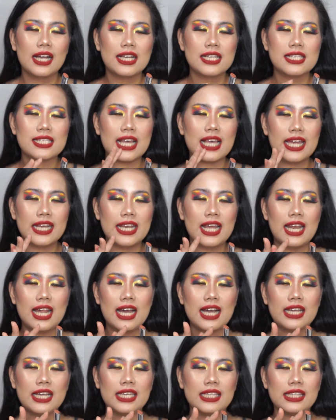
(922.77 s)
sana
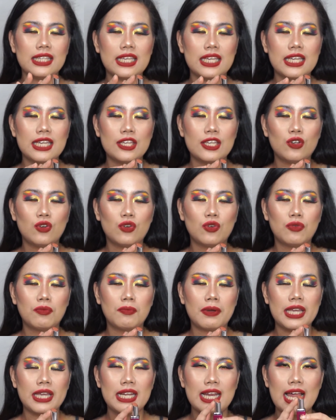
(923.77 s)
lang hindi yung
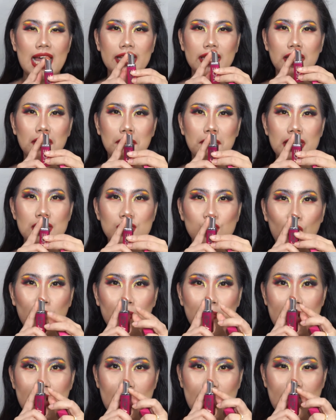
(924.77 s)
may laging may
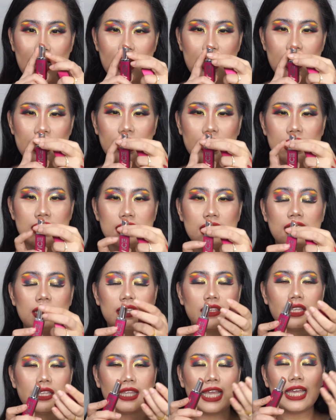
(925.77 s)
sobra. Kasi
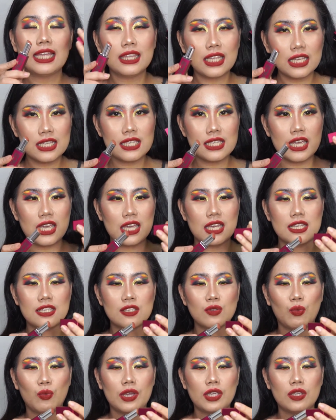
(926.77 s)
the tendency
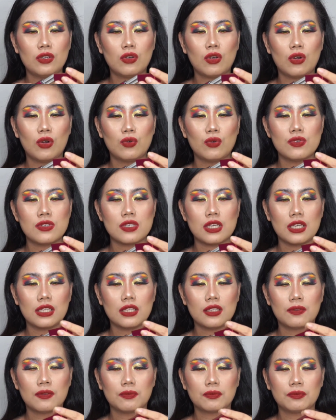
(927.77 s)
is, when you close it,
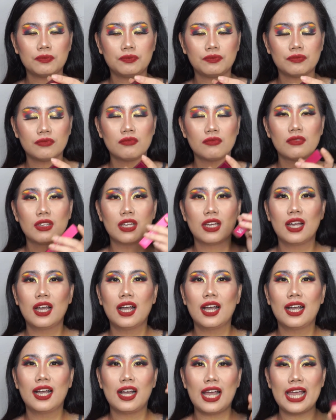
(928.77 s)

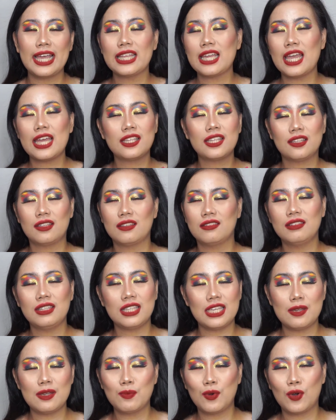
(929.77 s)
and
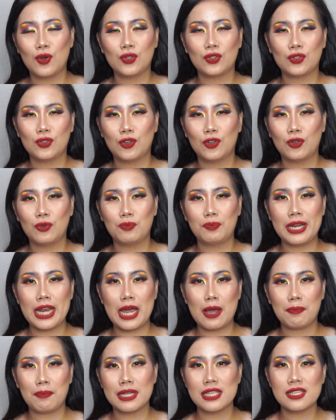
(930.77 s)
hindi mo
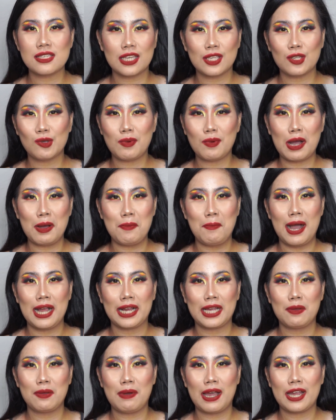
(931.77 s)
pinapansin yung mga
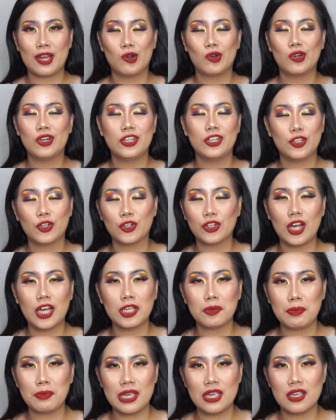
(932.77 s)
bagay-bagay, or you're
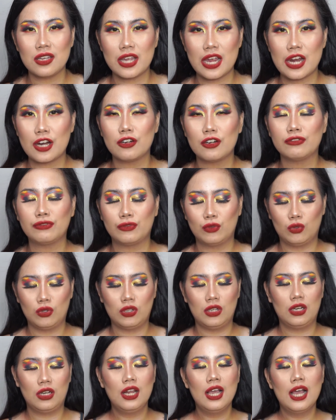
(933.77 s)
not being careful,